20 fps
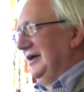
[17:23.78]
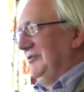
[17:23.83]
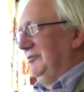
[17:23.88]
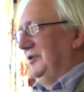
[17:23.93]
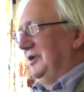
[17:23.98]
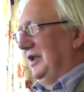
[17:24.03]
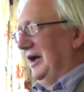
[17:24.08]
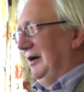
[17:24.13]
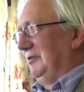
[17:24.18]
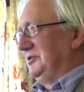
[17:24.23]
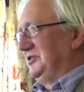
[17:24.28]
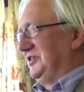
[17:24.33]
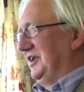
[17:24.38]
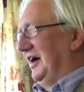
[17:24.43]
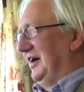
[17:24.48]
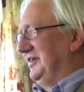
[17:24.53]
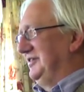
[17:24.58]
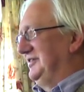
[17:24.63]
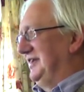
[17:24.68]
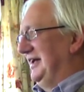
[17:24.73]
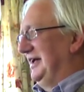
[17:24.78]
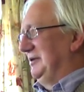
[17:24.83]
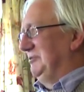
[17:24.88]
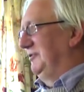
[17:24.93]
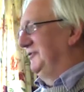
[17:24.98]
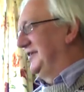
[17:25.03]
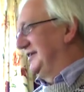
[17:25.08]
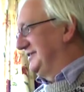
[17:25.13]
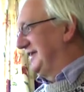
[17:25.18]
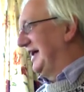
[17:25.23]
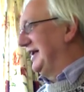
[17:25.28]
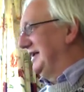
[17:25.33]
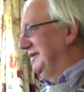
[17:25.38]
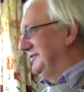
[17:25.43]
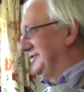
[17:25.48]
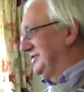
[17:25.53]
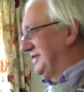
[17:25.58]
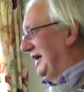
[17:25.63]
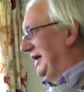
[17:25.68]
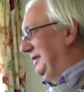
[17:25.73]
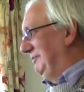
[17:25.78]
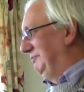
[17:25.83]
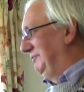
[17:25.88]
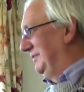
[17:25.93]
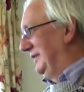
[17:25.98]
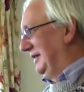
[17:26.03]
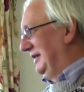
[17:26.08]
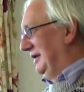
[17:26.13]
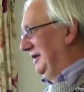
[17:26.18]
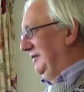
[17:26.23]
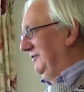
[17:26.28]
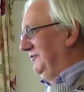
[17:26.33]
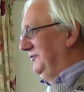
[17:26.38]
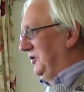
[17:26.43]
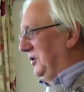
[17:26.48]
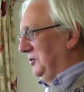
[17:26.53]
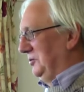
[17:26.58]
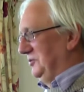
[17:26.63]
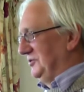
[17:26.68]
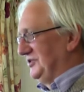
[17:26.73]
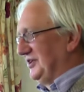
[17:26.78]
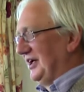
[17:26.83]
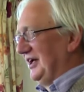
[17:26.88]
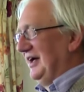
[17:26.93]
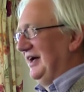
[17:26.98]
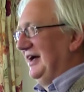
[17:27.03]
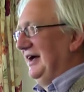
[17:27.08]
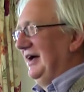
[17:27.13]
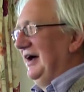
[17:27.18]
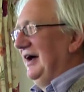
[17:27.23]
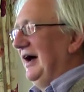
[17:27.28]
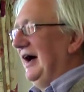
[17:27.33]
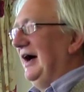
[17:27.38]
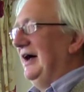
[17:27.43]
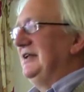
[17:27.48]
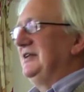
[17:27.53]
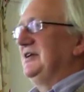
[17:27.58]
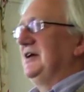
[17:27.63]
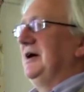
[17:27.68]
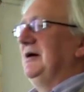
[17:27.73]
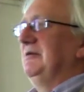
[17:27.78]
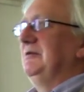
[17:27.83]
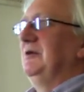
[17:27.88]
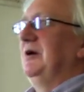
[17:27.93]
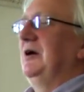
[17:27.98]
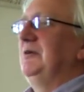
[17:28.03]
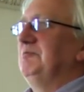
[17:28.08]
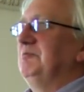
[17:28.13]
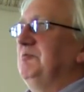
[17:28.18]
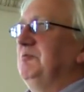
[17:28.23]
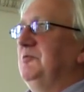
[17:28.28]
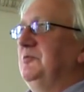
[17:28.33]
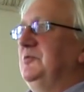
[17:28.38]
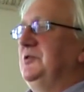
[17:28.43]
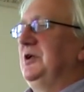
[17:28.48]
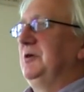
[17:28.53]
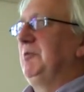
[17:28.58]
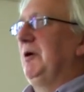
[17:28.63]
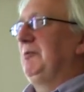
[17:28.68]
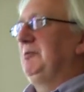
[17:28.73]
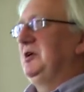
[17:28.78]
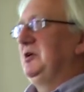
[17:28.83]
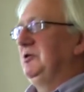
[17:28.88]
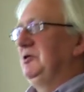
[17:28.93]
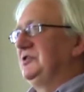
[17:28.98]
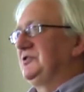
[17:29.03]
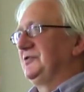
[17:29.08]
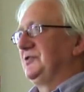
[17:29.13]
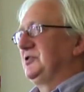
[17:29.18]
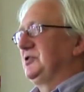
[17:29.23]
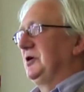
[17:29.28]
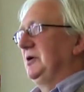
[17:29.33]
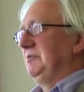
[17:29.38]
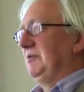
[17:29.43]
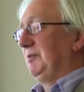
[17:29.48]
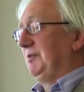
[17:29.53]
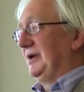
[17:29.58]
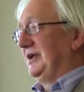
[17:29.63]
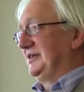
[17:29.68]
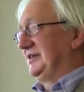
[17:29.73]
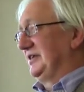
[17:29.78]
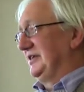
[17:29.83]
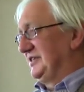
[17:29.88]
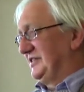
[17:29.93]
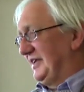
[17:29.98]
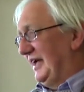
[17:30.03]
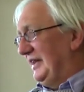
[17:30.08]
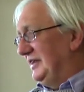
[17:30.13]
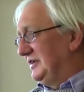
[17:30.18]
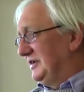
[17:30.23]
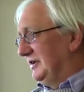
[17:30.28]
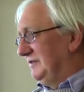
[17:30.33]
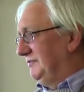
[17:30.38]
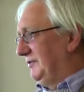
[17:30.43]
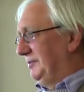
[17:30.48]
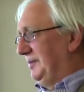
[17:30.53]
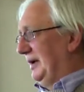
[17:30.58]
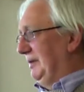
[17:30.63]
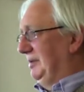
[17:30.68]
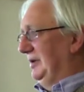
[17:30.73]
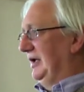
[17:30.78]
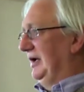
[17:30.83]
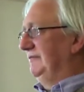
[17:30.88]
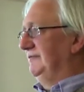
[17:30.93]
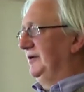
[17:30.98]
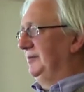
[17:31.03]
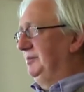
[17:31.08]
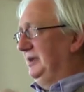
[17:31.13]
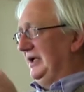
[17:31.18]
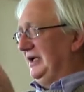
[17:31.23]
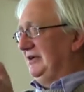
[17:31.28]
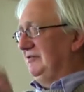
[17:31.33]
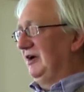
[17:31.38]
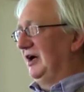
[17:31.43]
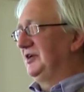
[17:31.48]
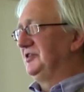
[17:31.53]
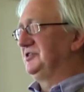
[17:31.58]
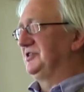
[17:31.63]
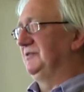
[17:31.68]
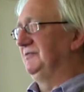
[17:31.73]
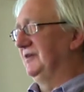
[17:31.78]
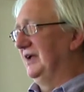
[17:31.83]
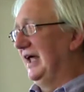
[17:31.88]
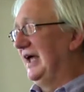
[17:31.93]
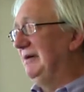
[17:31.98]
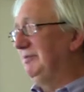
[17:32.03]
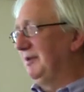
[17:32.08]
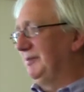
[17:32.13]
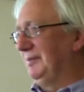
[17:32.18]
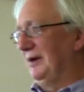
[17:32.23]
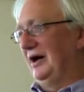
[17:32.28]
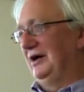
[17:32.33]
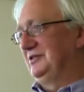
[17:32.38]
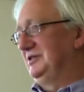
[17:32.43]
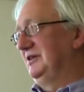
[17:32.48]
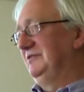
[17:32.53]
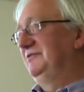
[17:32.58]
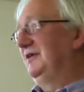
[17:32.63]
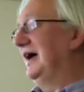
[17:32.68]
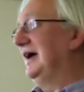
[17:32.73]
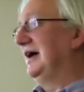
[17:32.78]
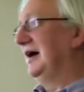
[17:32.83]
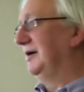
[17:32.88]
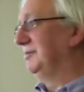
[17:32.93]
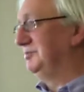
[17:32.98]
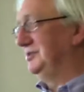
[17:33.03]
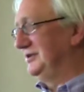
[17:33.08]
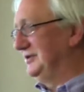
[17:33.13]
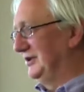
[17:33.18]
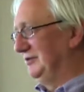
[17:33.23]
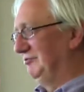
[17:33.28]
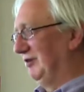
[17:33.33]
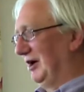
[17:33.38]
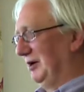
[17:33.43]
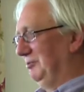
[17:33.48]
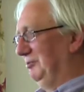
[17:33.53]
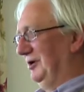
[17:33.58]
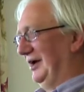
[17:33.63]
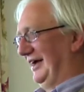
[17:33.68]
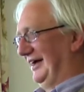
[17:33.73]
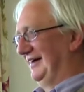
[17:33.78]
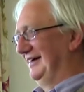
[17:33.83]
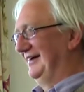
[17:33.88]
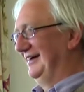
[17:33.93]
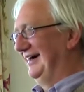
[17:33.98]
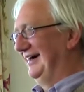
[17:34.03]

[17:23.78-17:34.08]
when I was 19 with exactly the same views. And you know, when we use the term of political centre for people like the Blairites and the Labour Party, they are pretty right-wing.